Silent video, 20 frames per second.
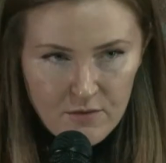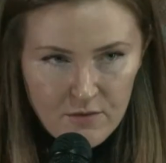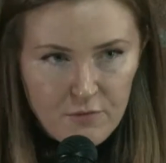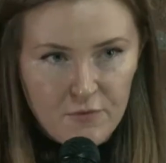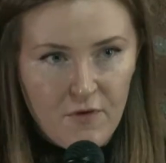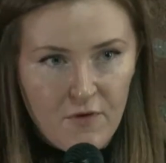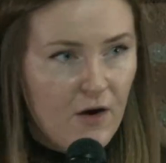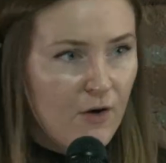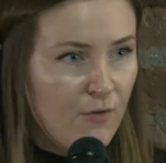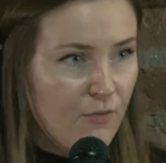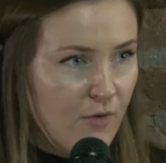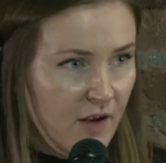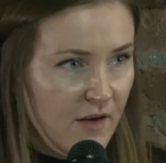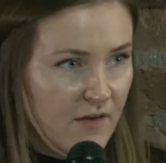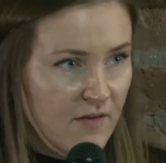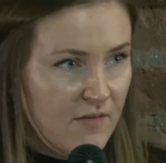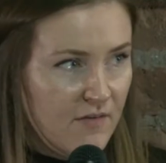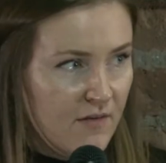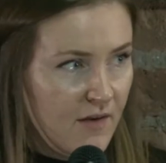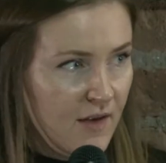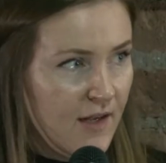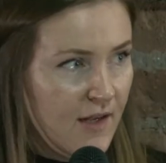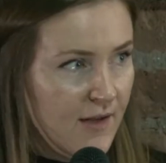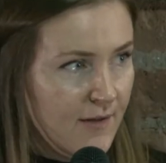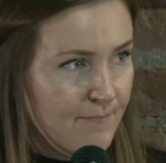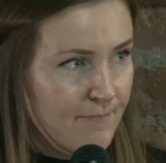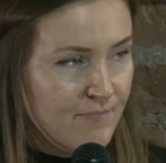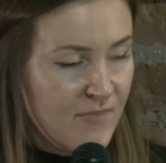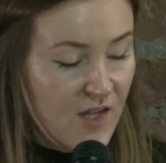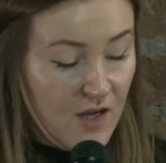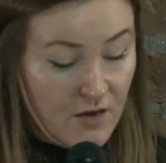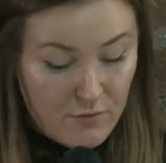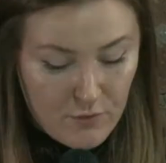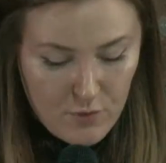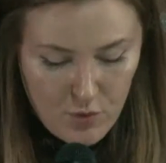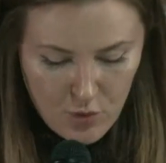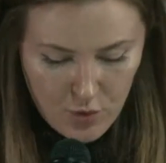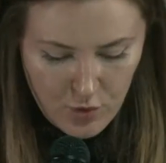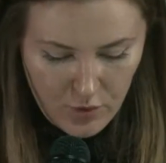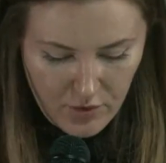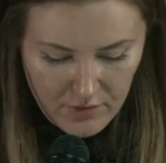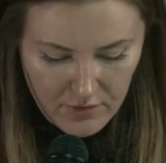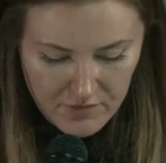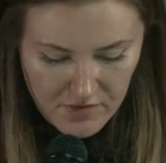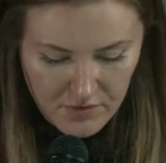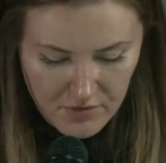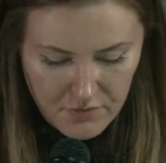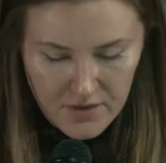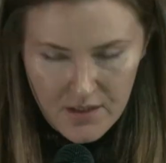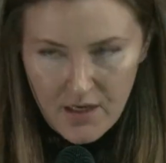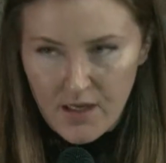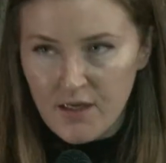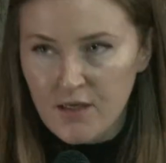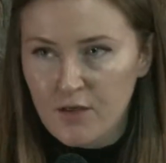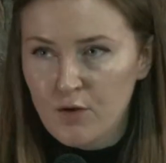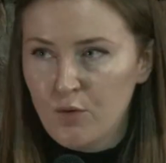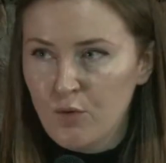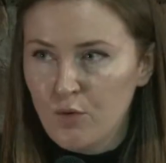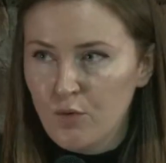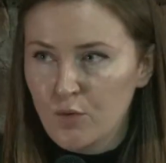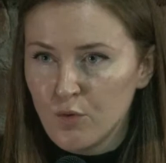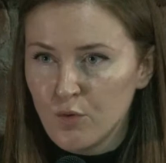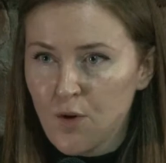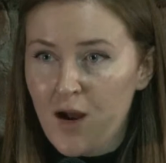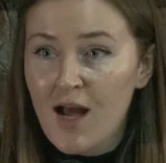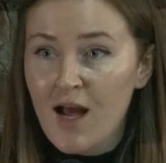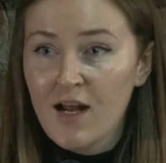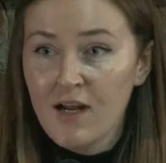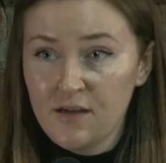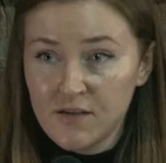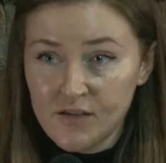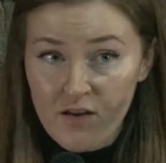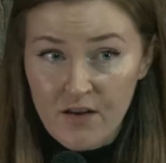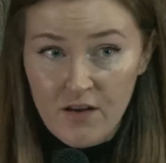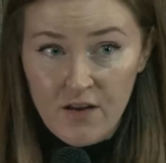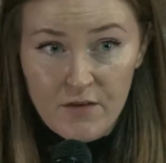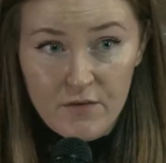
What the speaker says: far right kind of core of it, if you like, who had